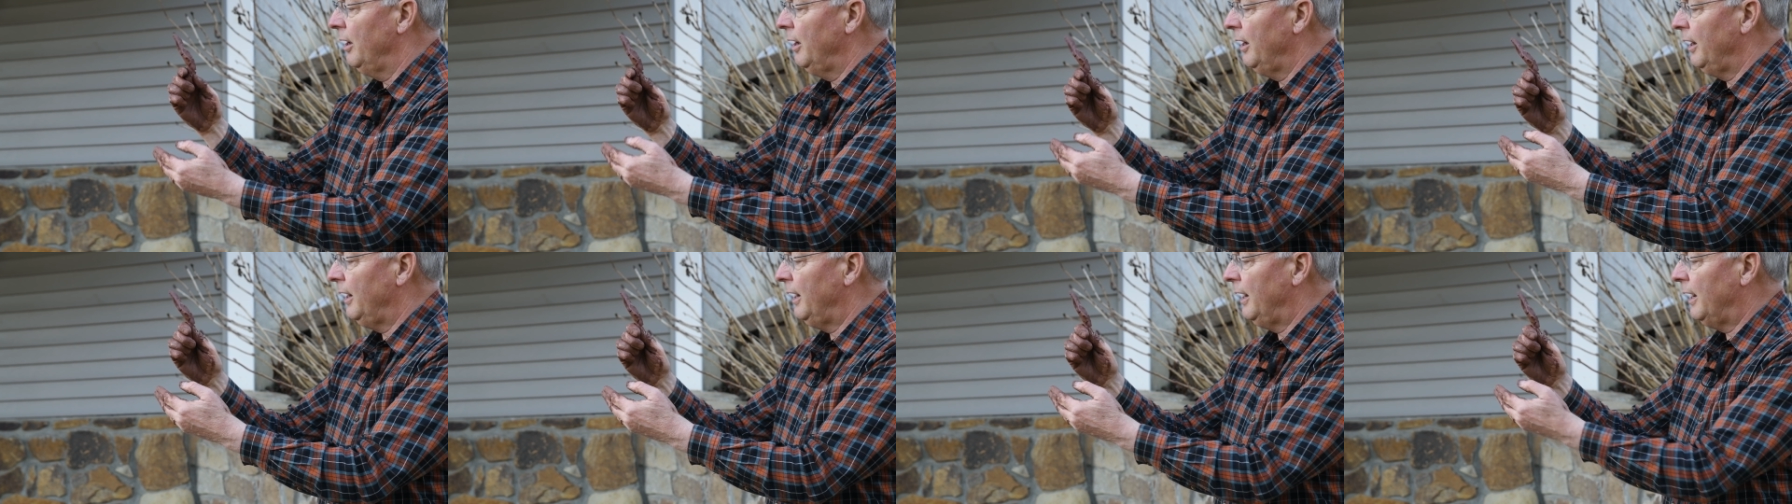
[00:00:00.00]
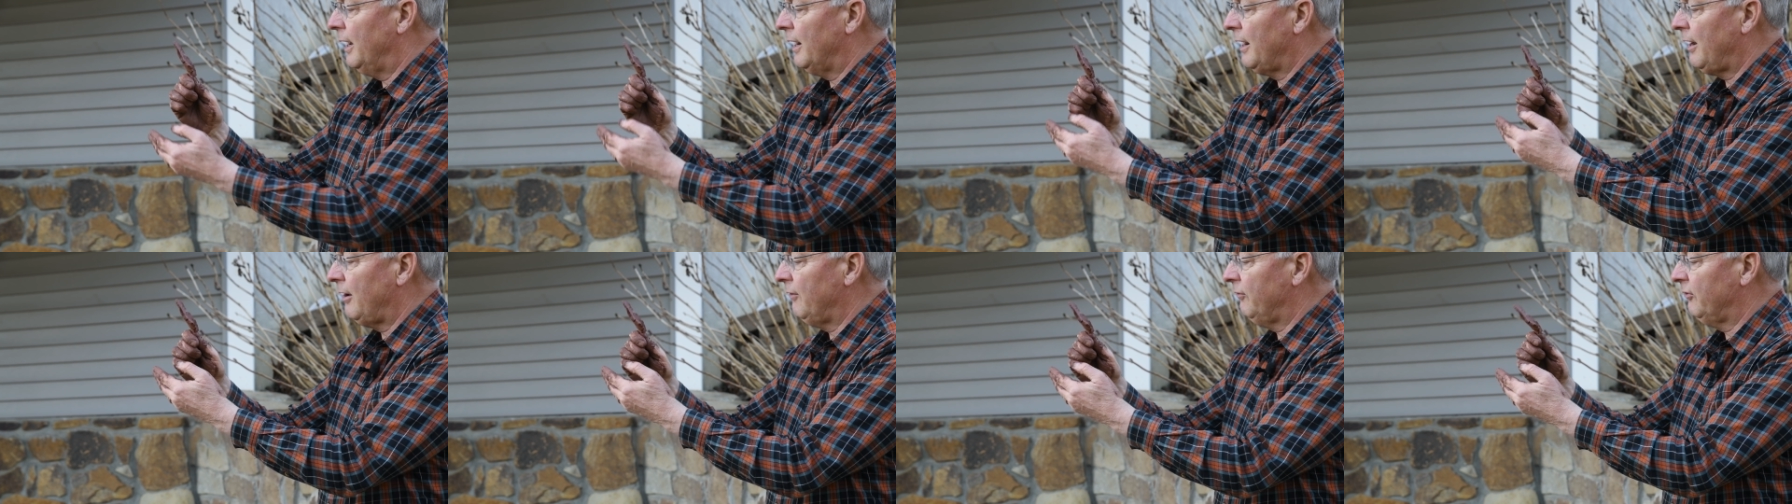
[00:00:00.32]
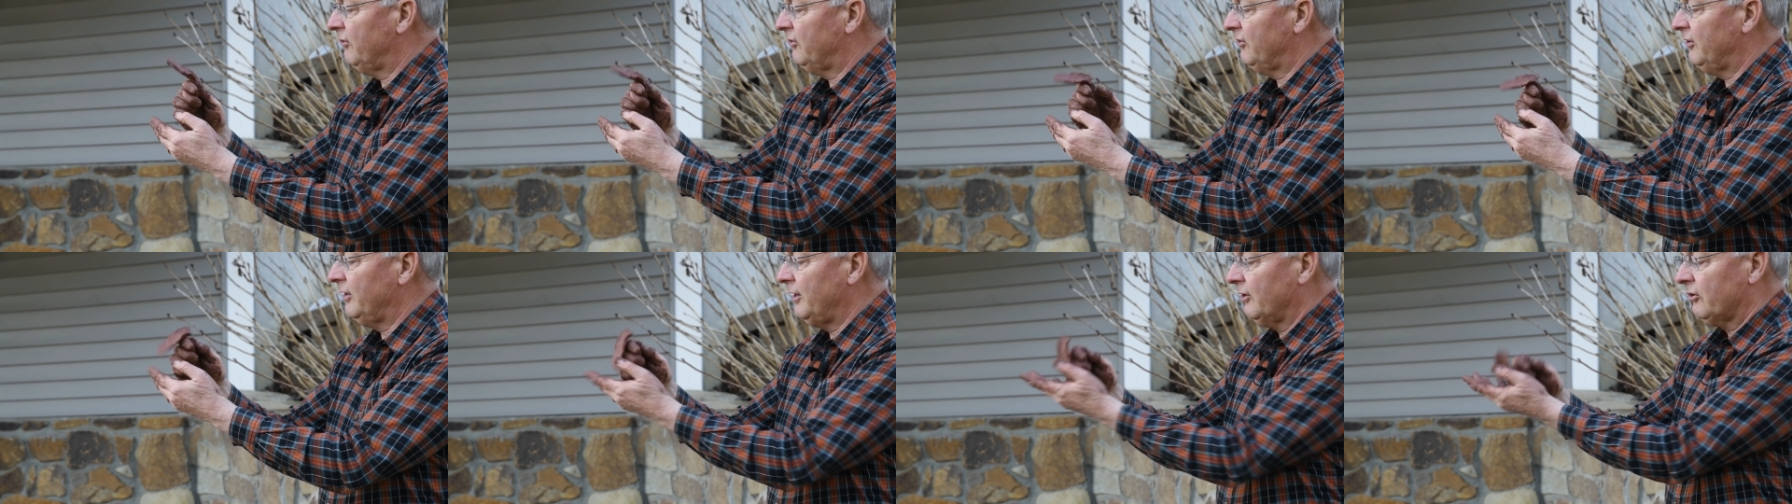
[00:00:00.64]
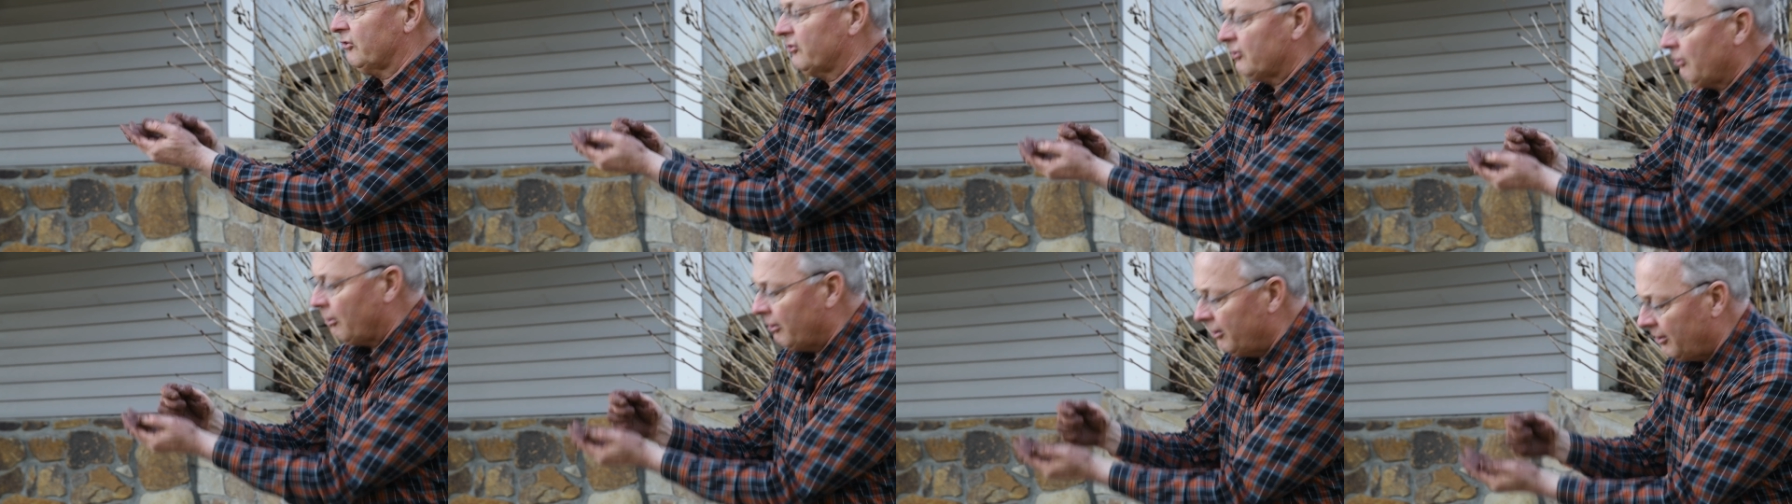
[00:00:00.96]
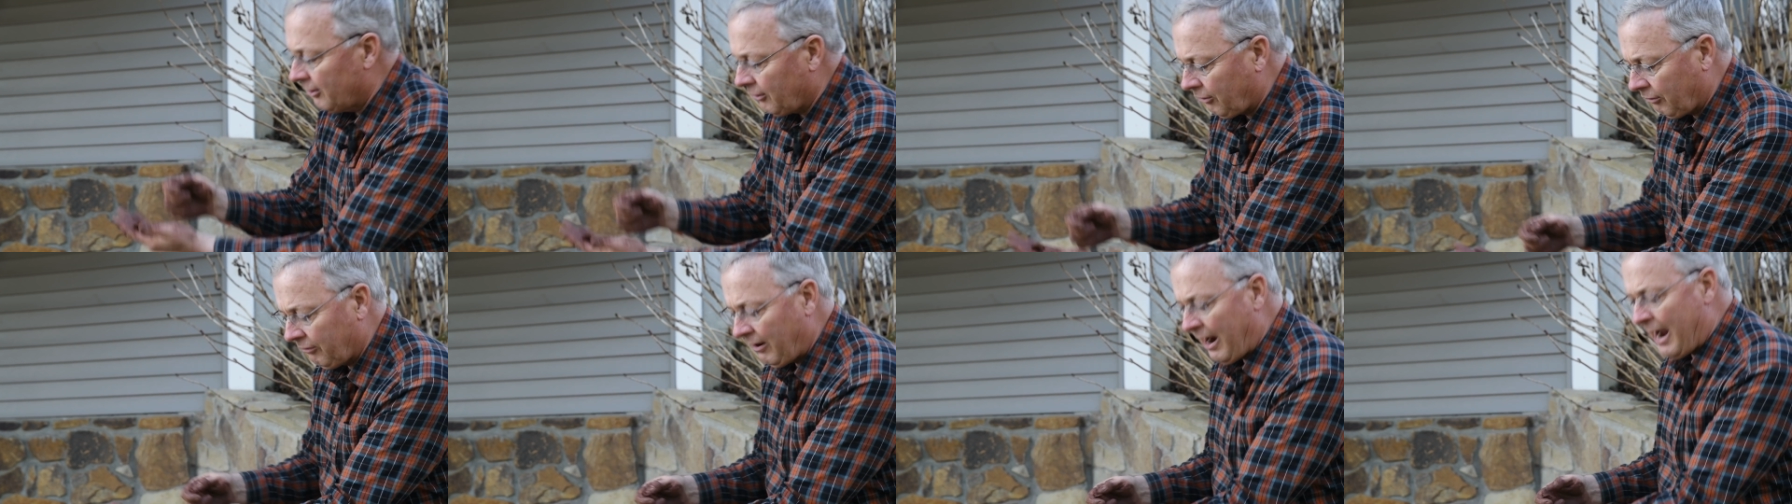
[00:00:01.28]
And I see it starting to
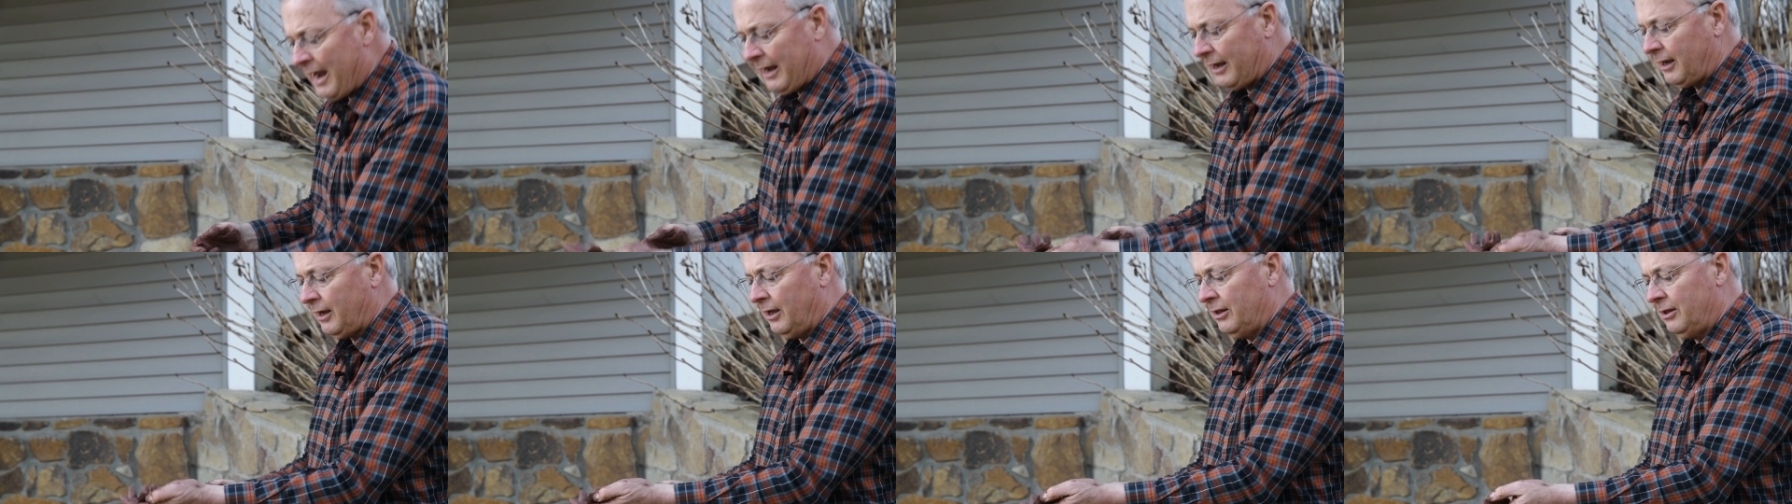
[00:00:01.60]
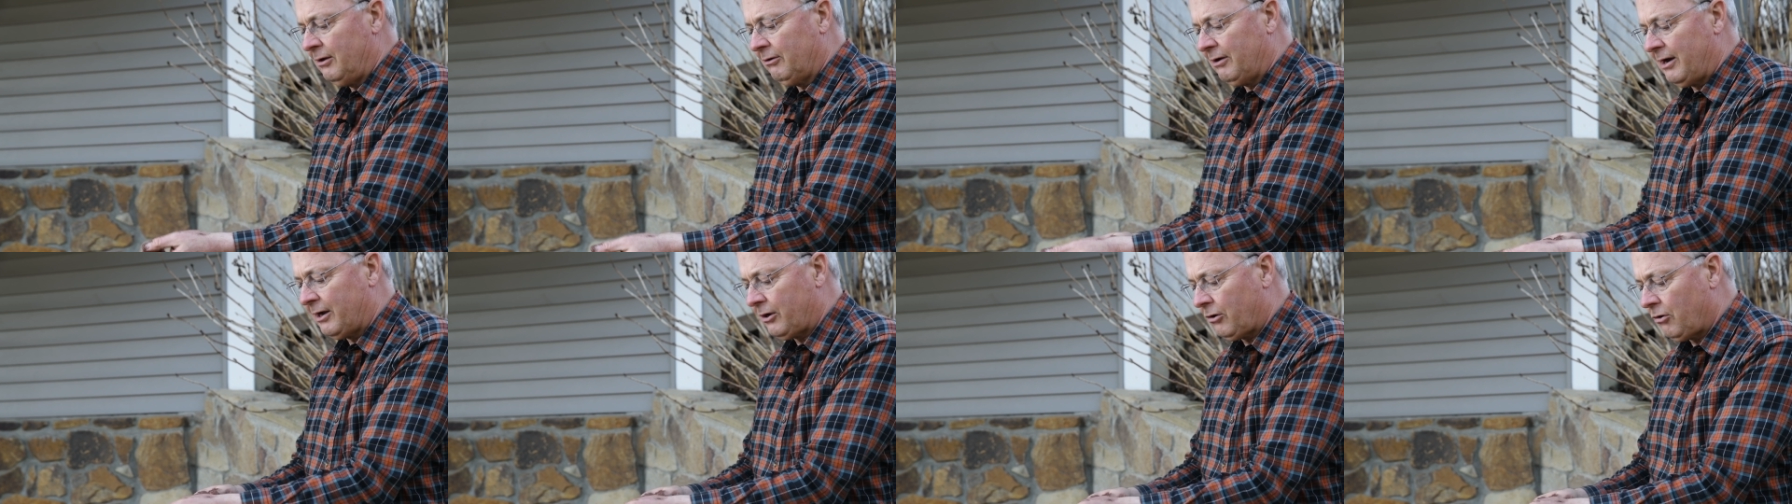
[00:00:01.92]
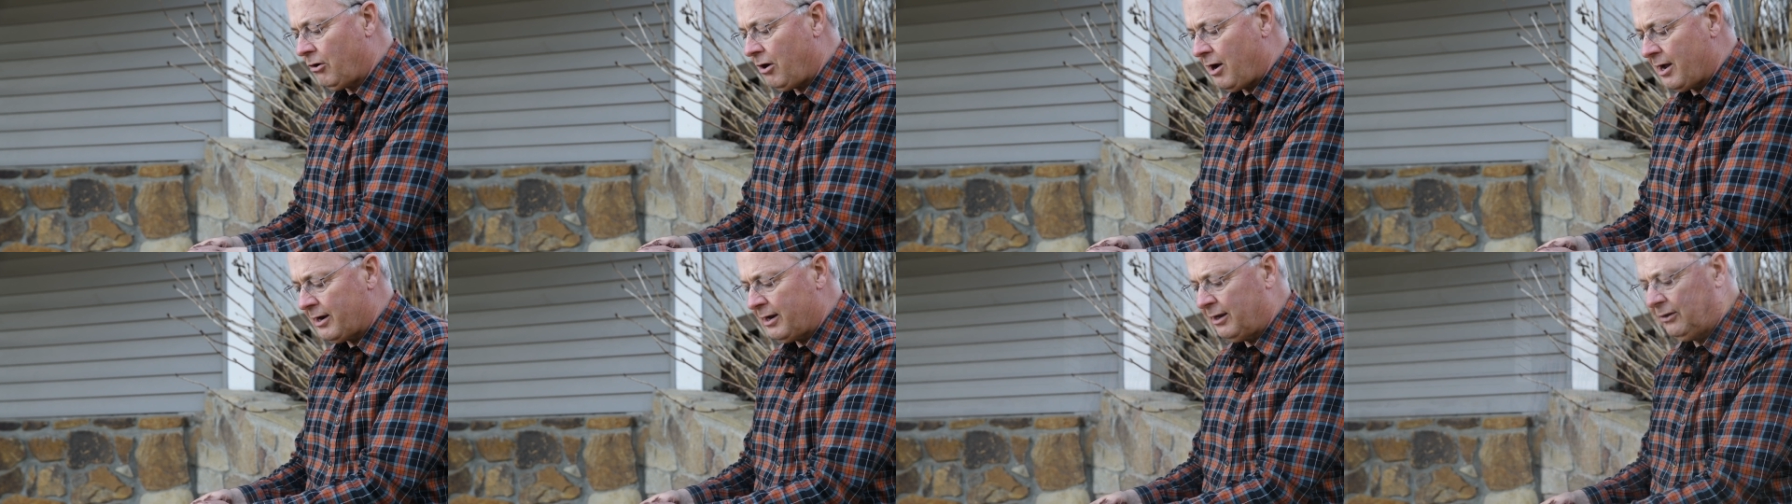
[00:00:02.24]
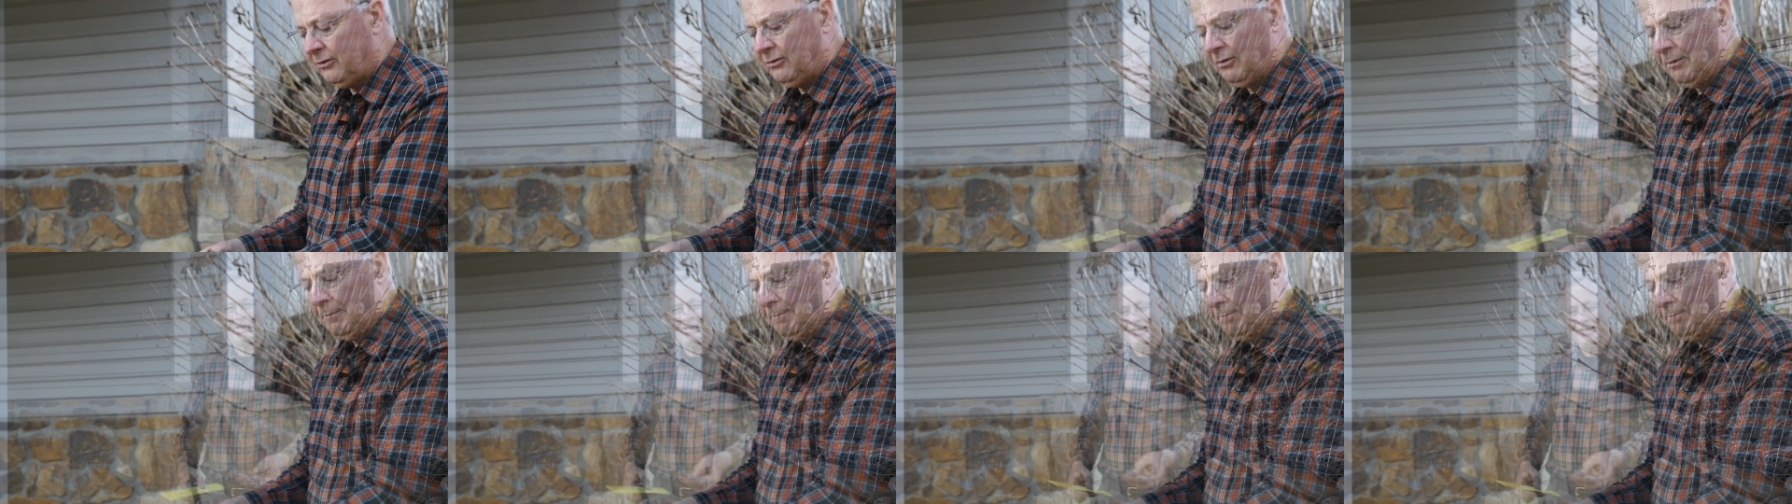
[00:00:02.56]
crack, and there I caught it.